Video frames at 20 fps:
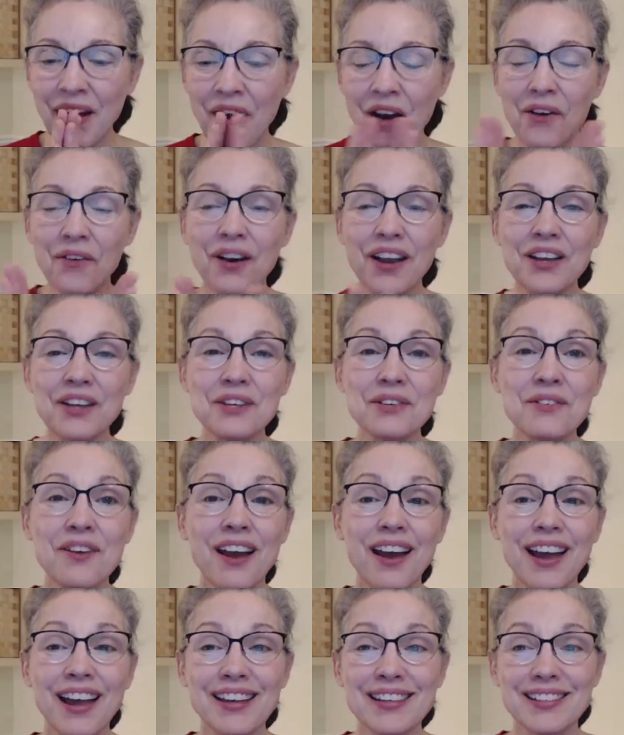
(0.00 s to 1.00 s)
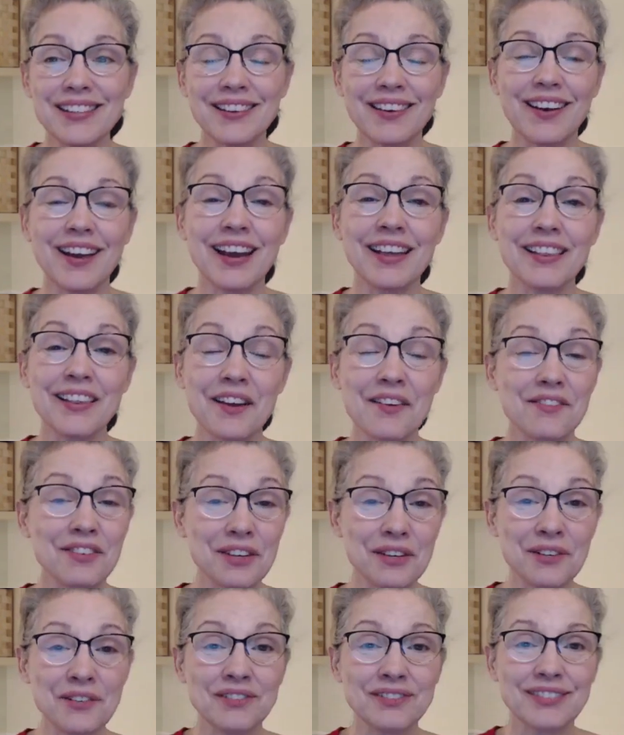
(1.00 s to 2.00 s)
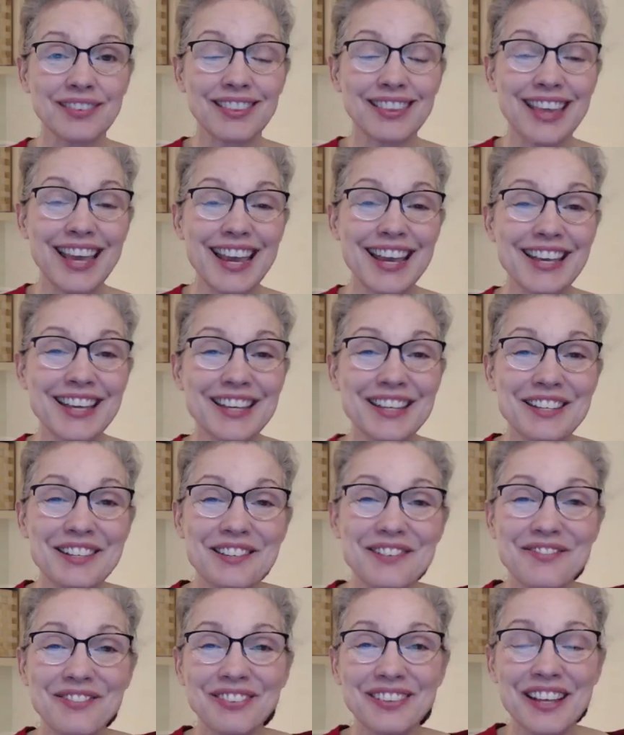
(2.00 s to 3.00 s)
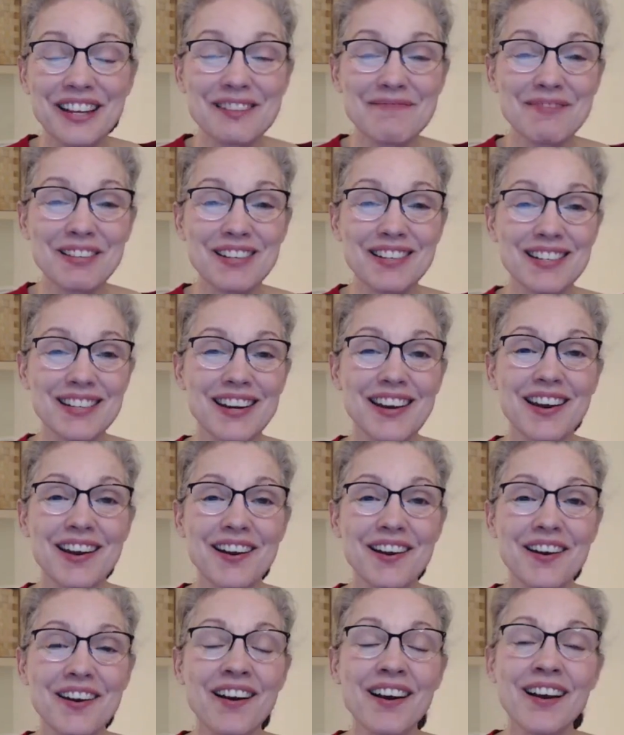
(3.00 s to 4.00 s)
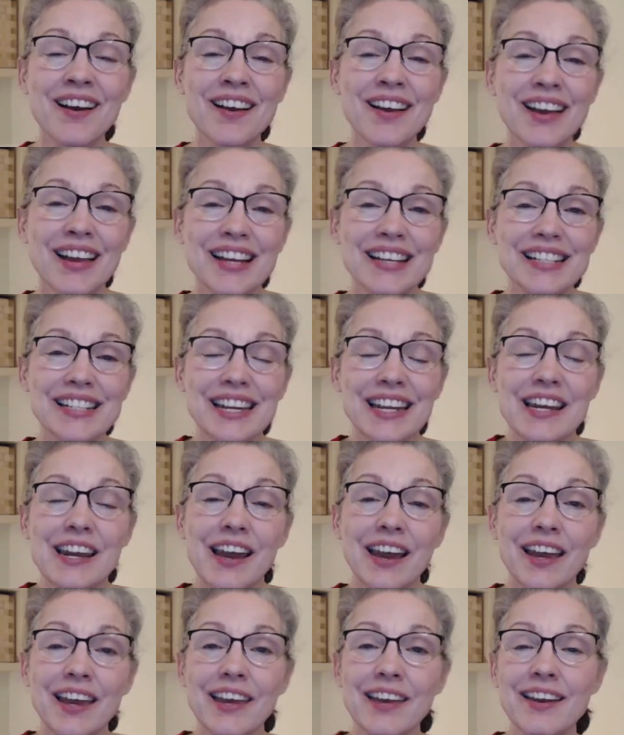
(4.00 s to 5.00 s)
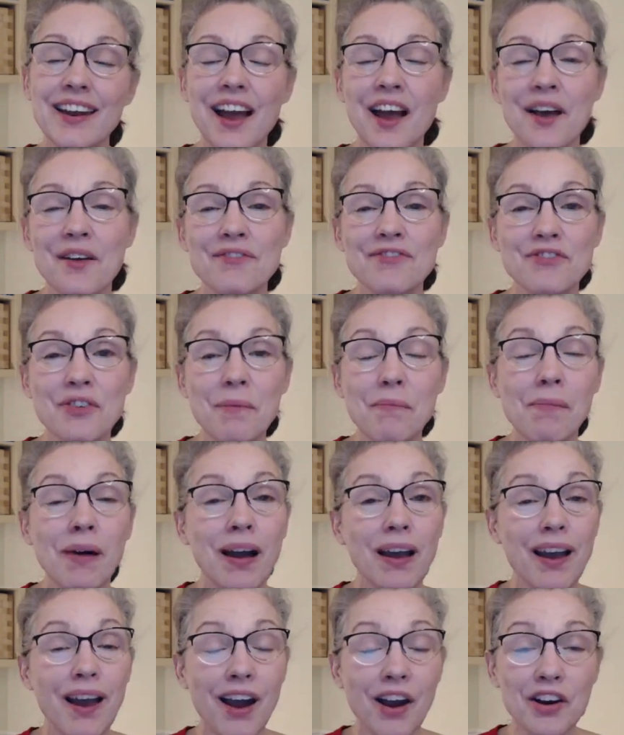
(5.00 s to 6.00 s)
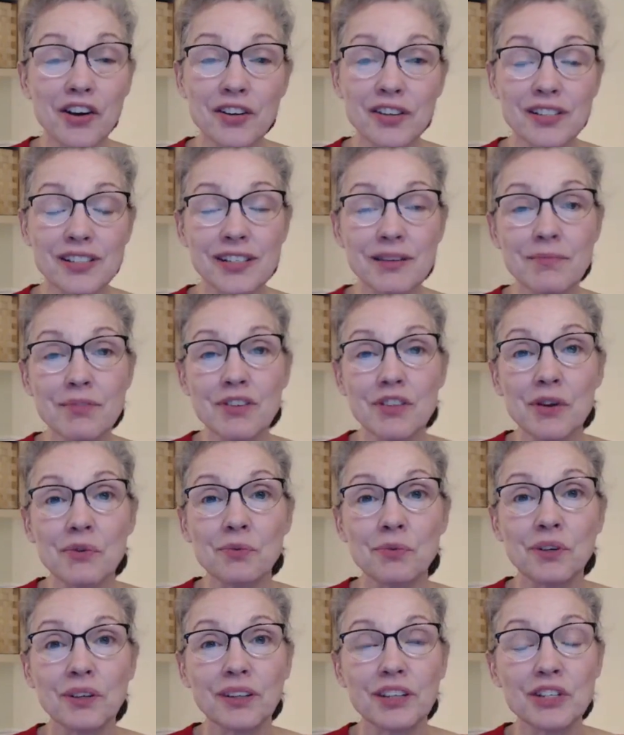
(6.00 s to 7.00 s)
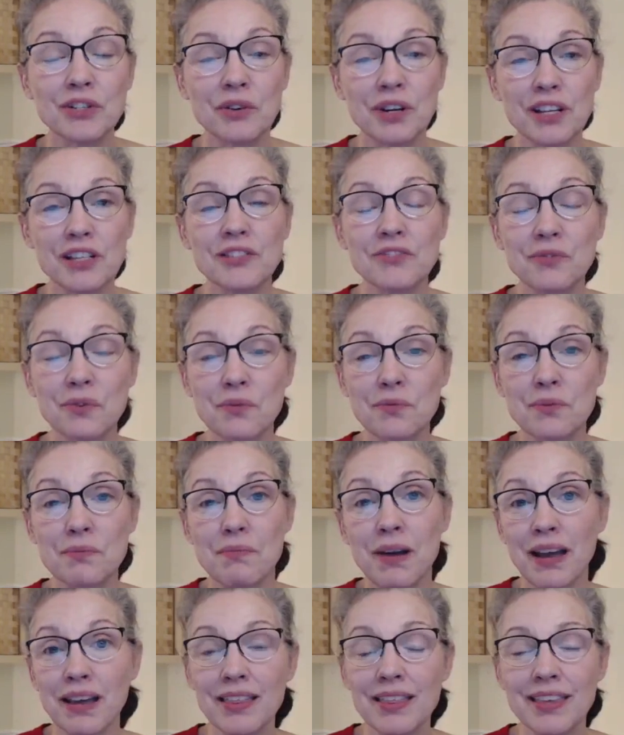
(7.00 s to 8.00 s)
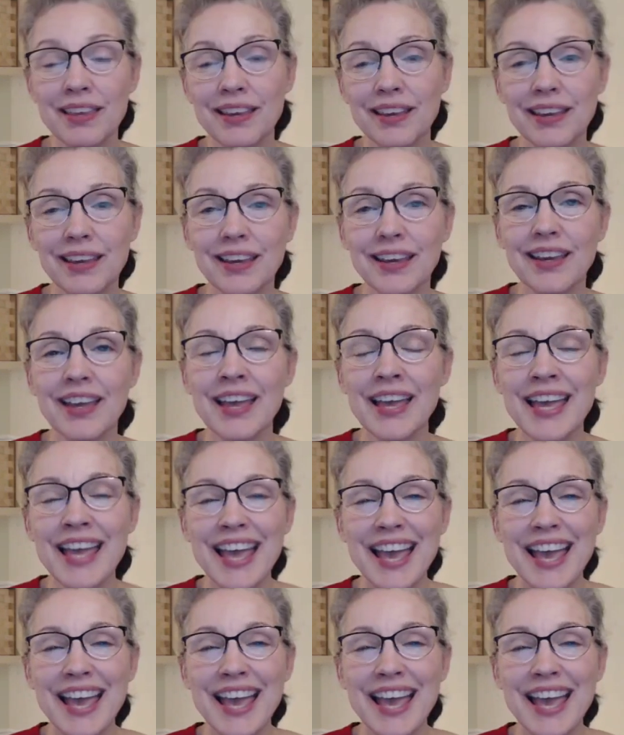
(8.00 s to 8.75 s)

All right, you guys, I love you. Thank you for letting me share tonight uh, from my heart, something that really transformed my thinking.